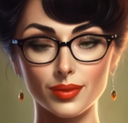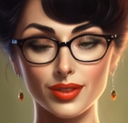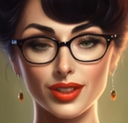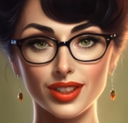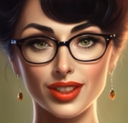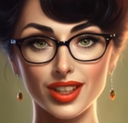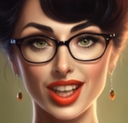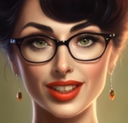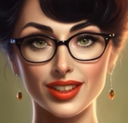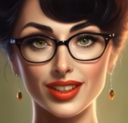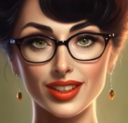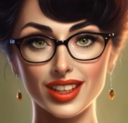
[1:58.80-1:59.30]

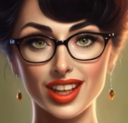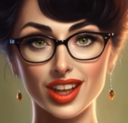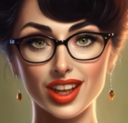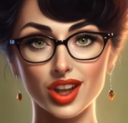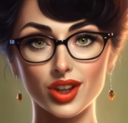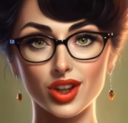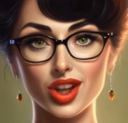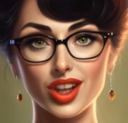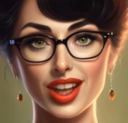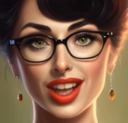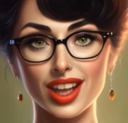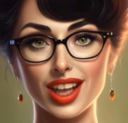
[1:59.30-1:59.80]
Let's take
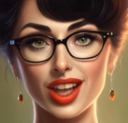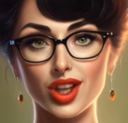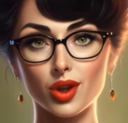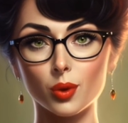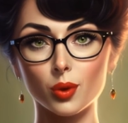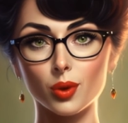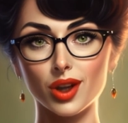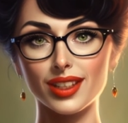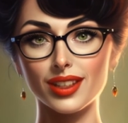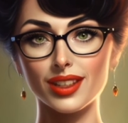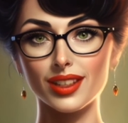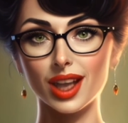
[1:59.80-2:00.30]
a look at a
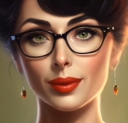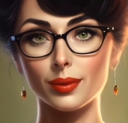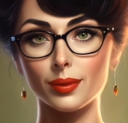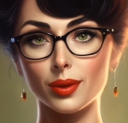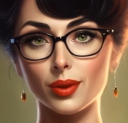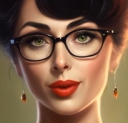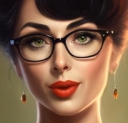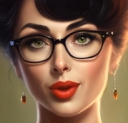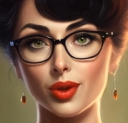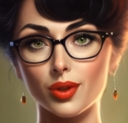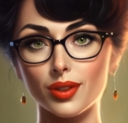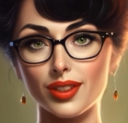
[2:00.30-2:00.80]
quick
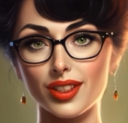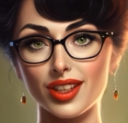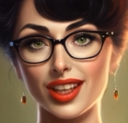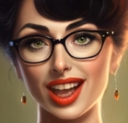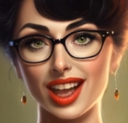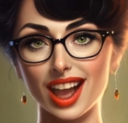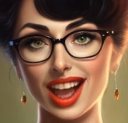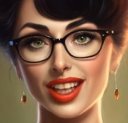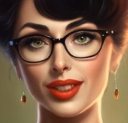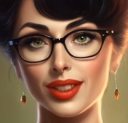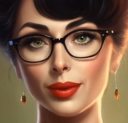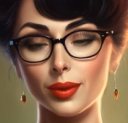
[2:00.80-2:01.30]
demo using
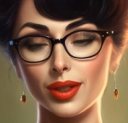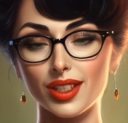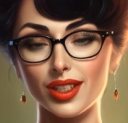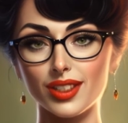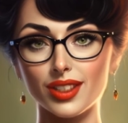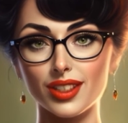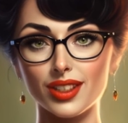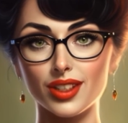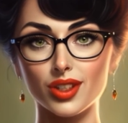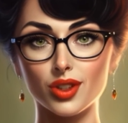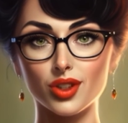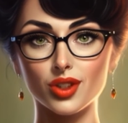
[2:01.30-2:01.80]
Ispeed
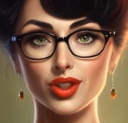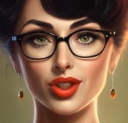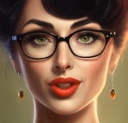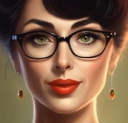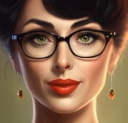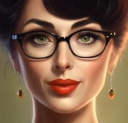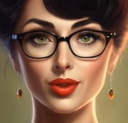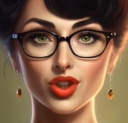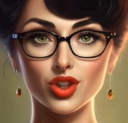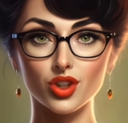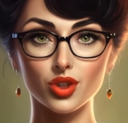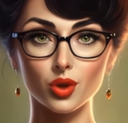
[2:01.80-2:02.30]

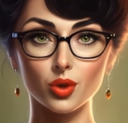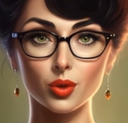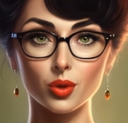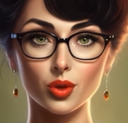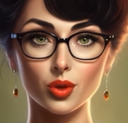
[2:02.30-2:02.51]
Solution virtual